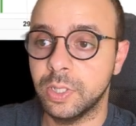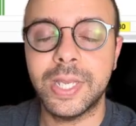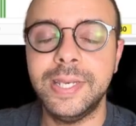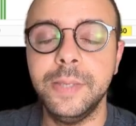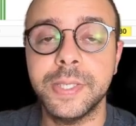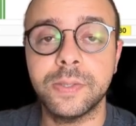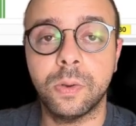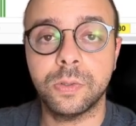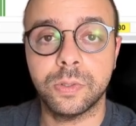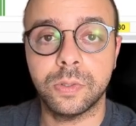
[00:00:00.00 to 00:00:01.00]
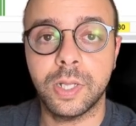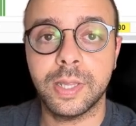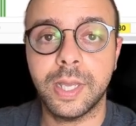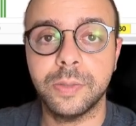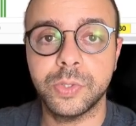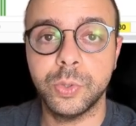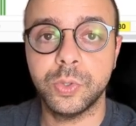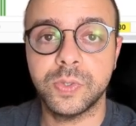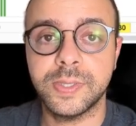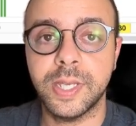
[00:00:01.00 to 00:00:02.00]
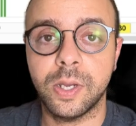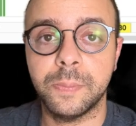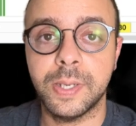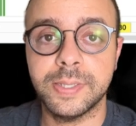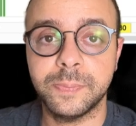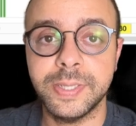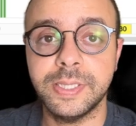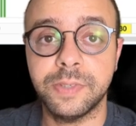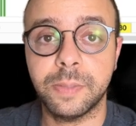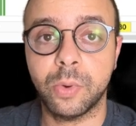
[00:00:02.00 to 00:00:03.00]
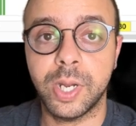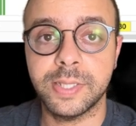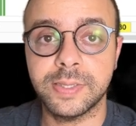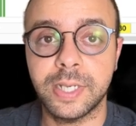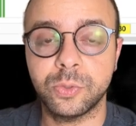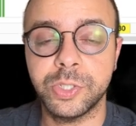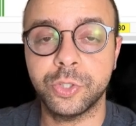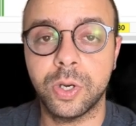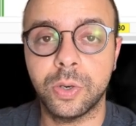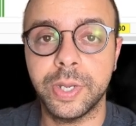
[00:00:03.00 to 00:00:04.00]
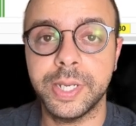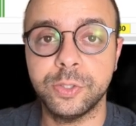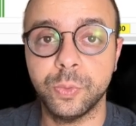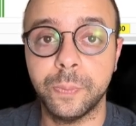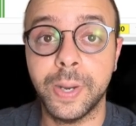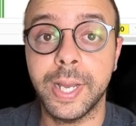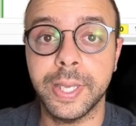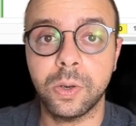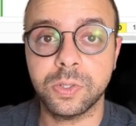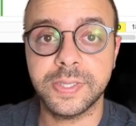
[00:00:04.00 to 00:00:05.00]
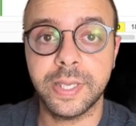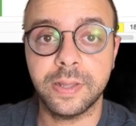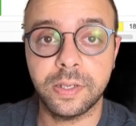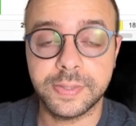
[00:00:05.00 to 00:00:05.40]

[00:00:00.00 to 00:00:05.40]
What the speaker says: A limit order allows you to set up a specific price at which you are ready to buy or sell a